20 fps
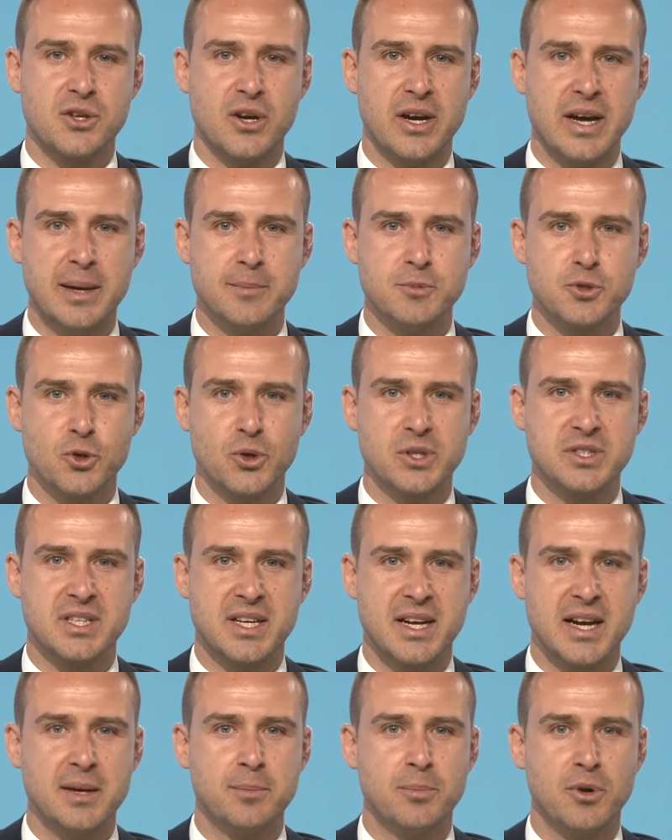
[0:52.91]
I am joined
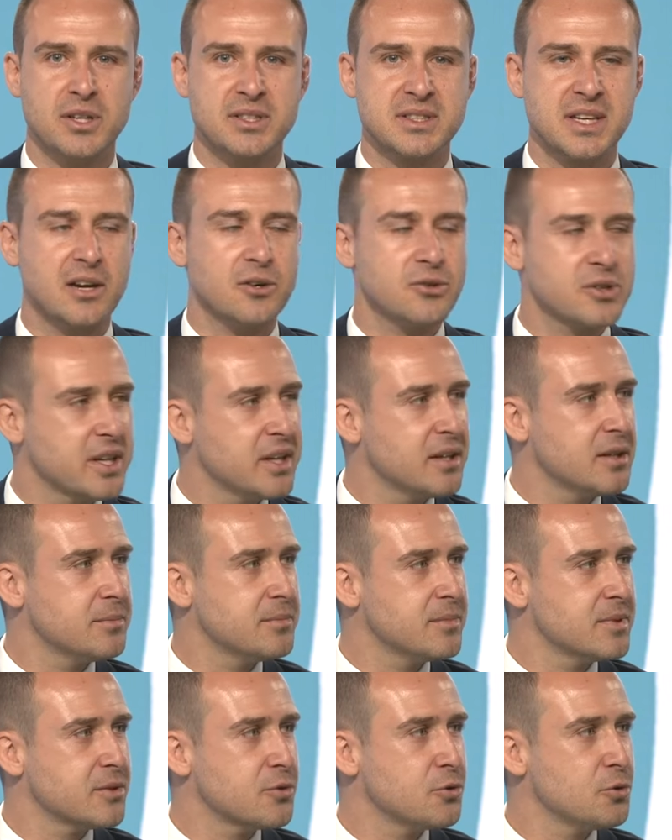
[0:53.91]
today by Dale
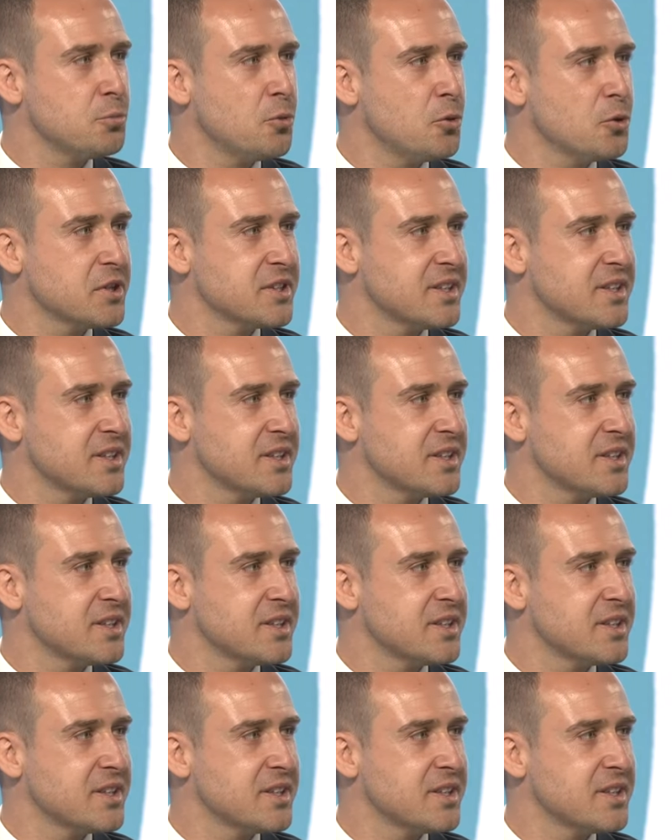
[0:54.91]
Gillham. Good morning,